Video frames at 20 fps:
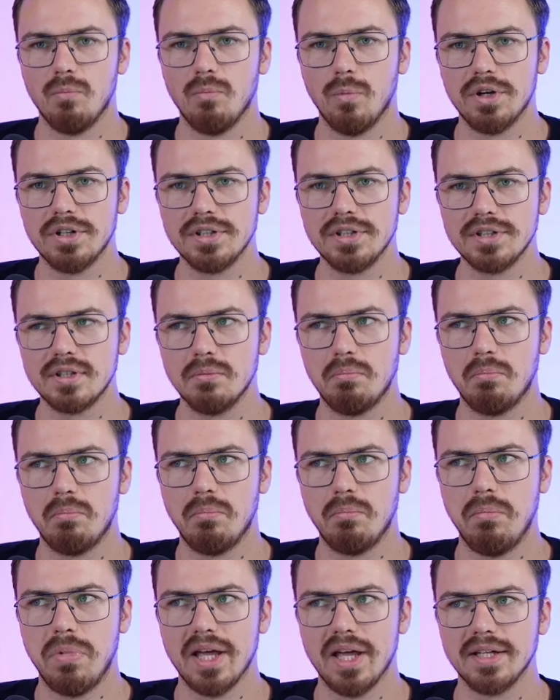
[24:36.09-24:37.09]
What is the
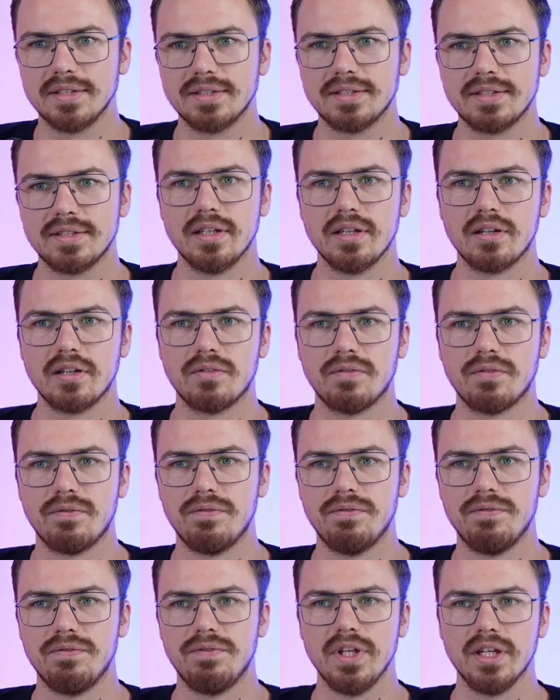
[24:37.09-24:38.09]
basic
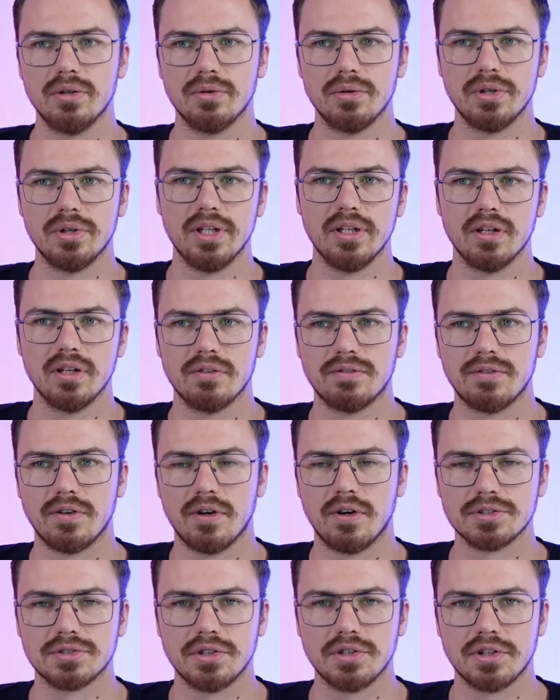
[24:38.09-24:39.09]
theory of
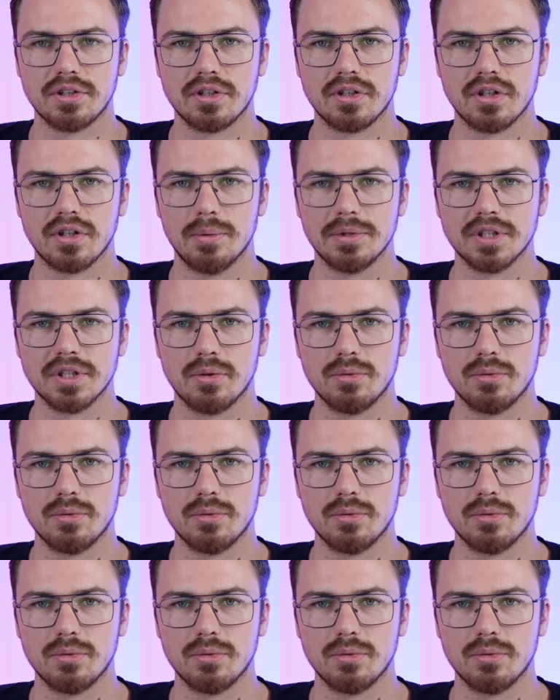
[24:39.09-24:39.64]
Austrian economics?